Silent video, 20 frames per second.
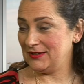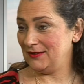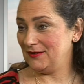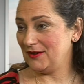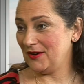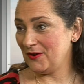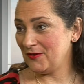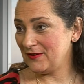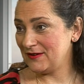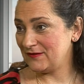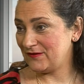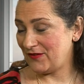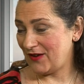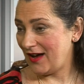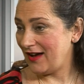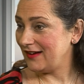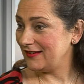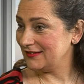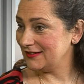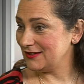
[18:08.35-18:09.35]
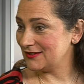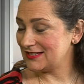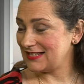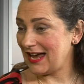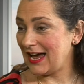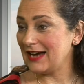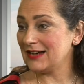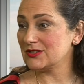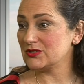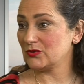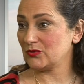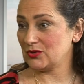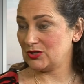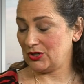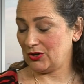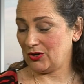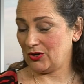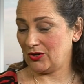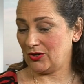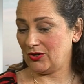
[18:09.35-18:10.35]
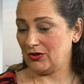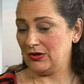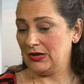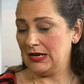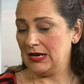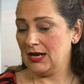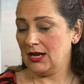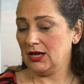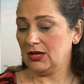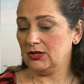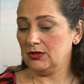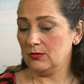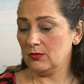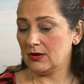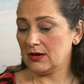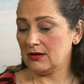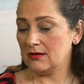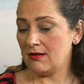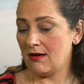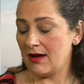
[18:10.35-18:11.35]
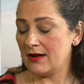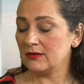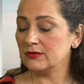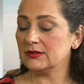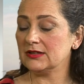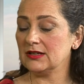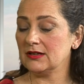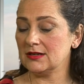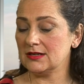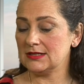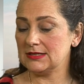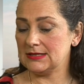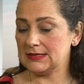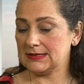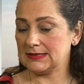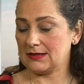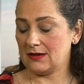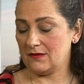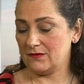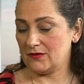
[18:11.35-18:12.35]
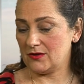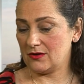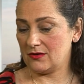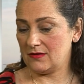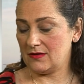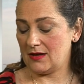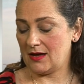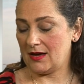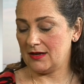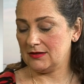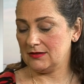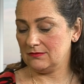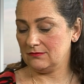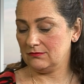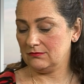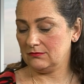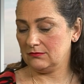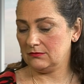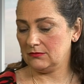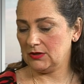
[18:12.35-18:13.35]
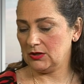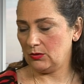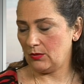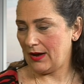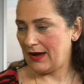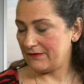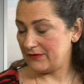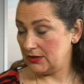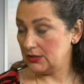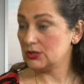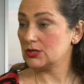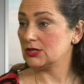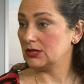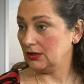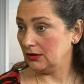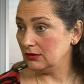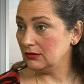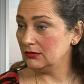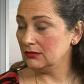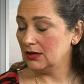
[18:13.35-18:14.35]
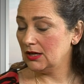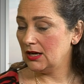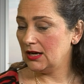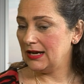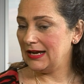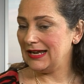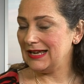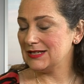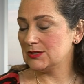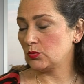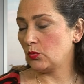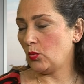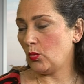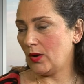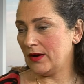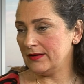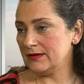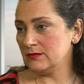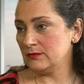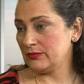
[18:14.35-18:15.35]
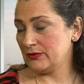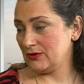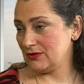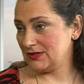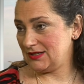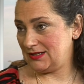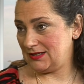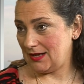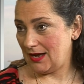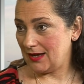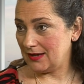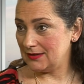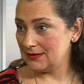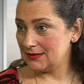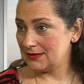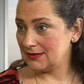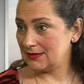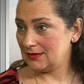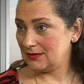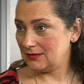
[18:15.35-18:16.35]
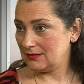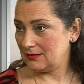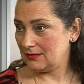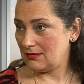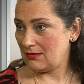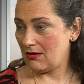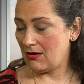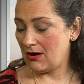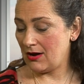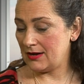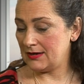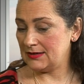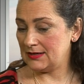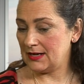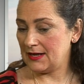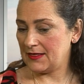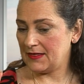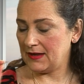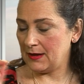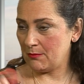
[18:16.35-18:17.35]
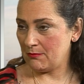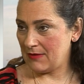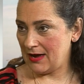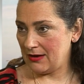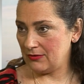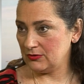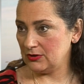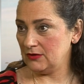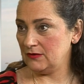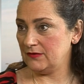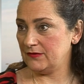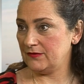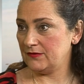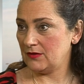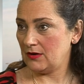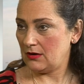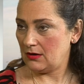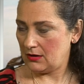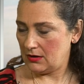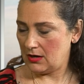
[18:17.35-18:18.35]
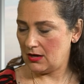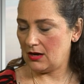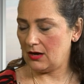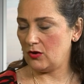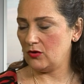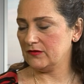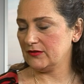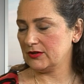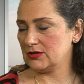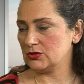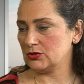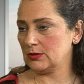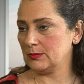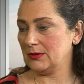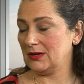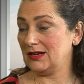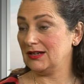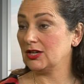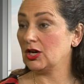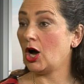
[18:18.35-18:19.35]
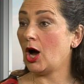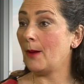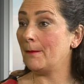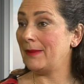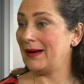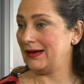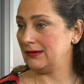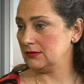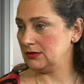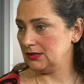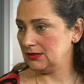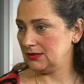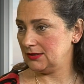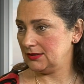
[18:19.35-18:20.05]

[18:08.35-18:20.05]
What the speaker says: go and file your tax return, you are not only going to discover that you have an issue, it's 1% on the amount you've over-contributed compounded.